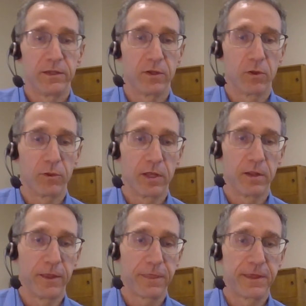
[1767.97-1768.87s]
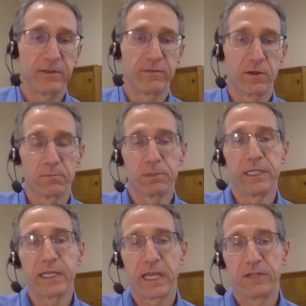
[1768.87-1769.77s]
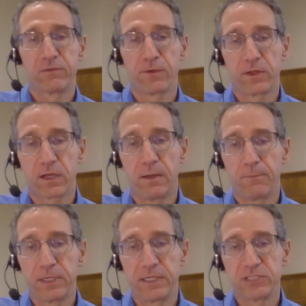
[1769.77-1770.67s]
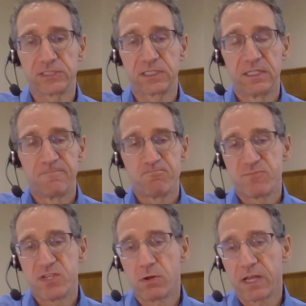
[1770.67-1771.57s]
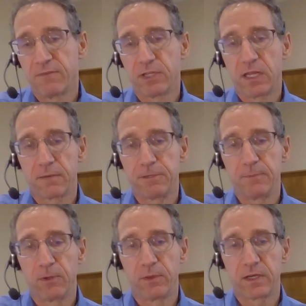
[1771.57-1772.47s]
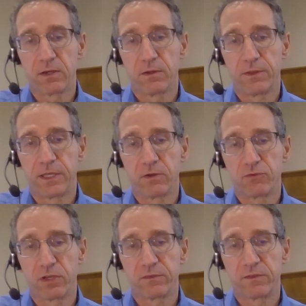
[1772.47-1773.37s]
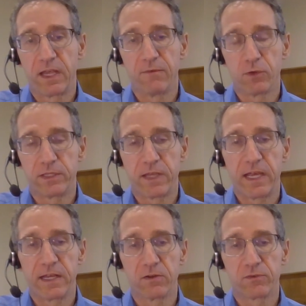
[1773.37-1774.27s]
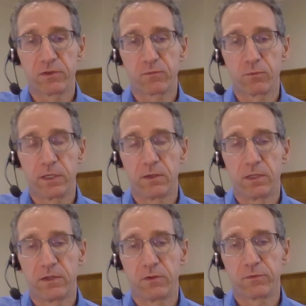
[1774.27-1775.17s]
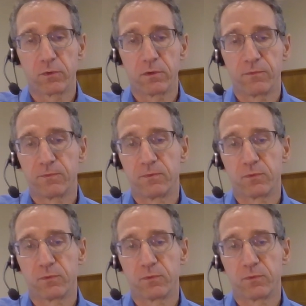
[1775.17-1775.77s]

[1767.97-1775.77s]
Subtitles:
the things that are bleeding edge for the company, just you don't have a lot of people that are just every day or just sort of